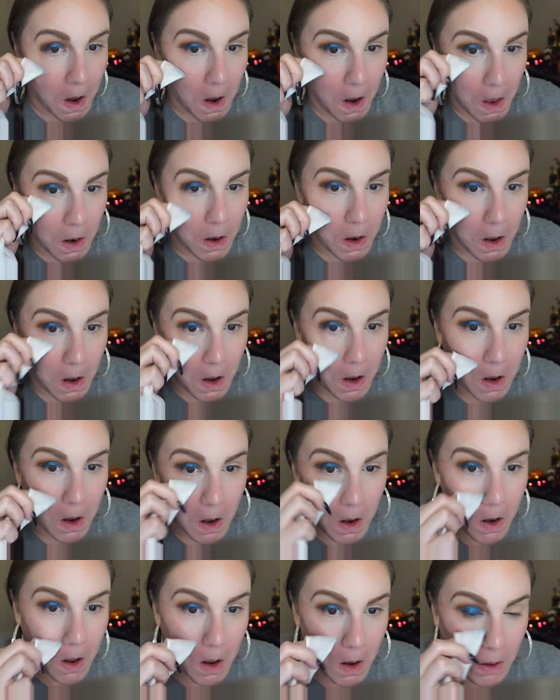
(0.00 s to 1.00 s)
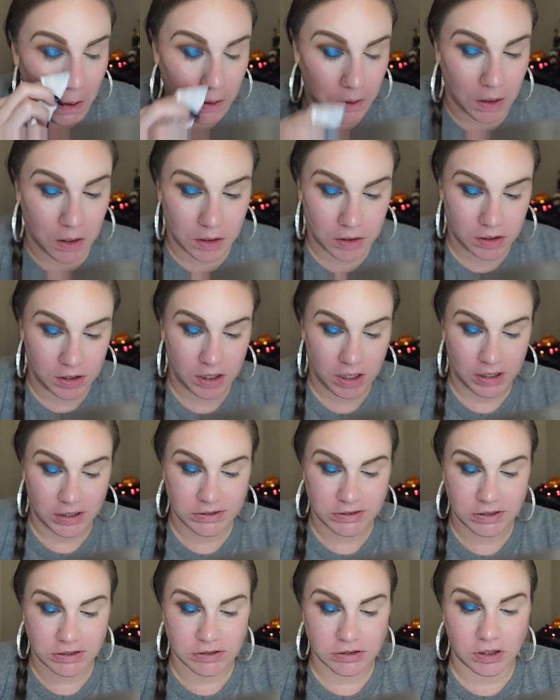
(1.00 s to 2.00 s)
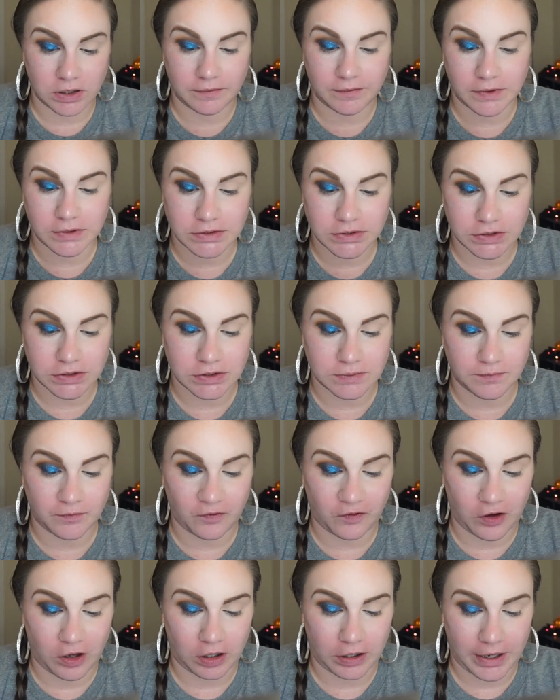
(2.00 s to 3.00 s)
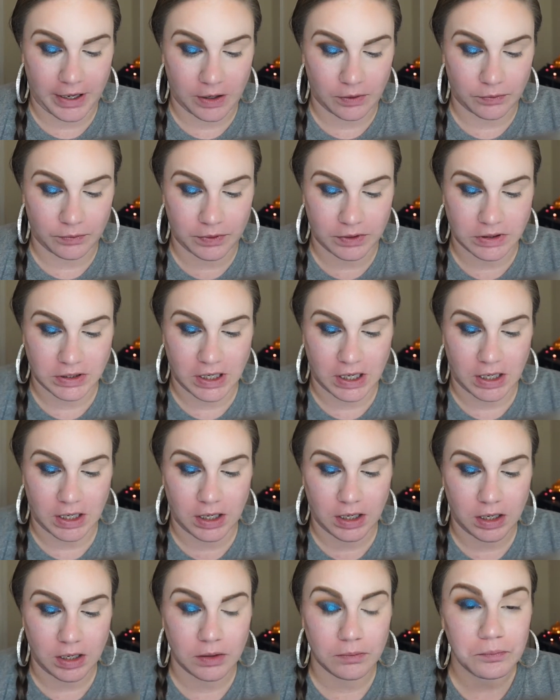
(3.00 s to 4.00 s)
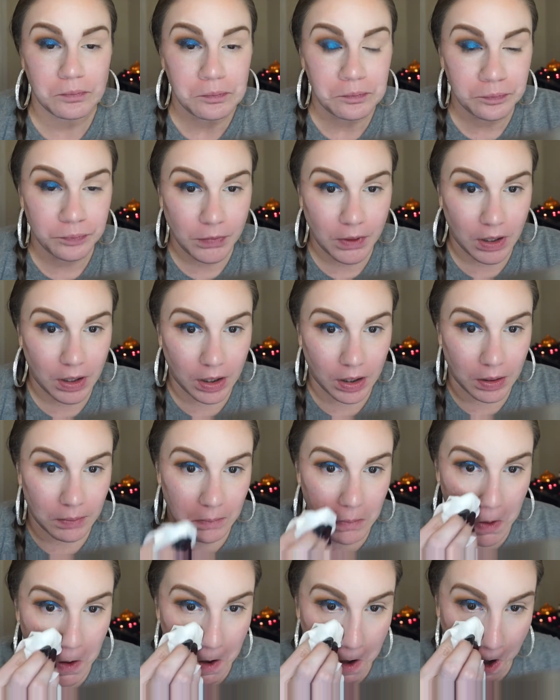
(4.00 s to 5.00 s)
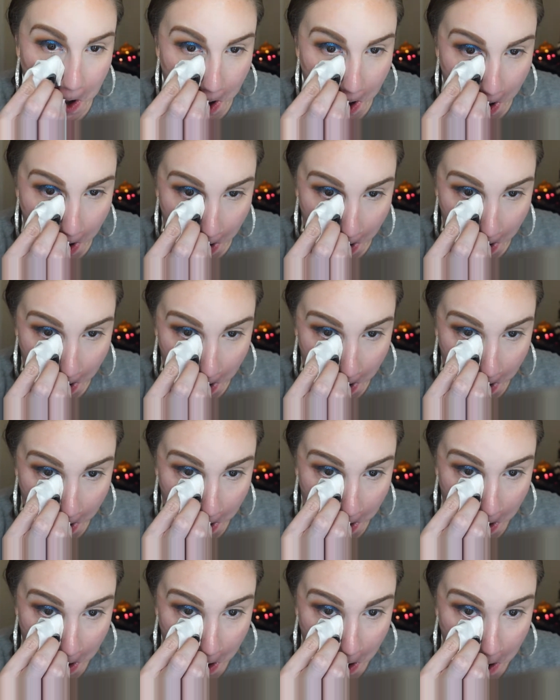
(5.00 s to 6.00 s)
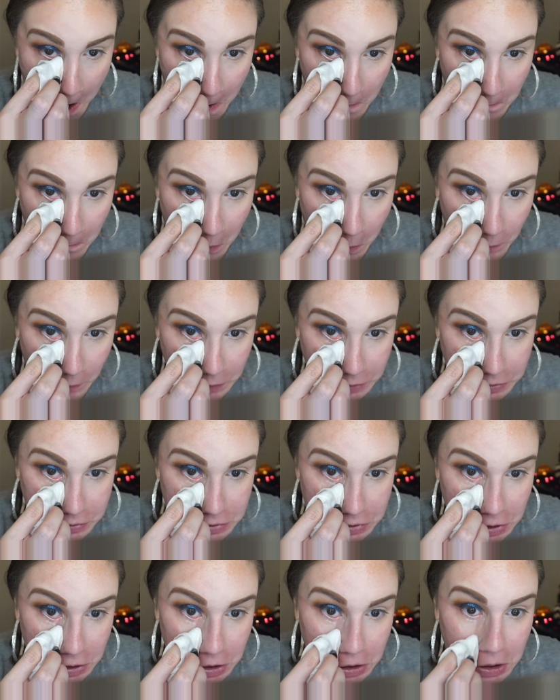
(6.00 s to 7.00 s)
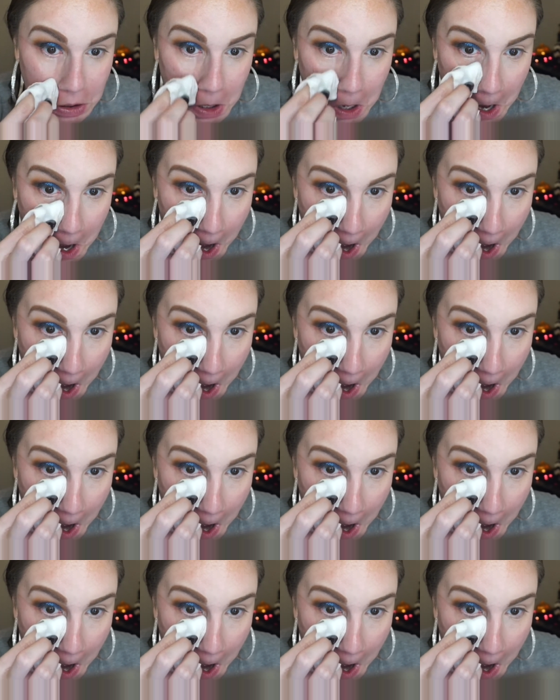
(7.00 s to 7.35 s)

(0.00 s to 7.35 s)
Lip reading: And then get the excess off because there's some fallout with that a Moment shade.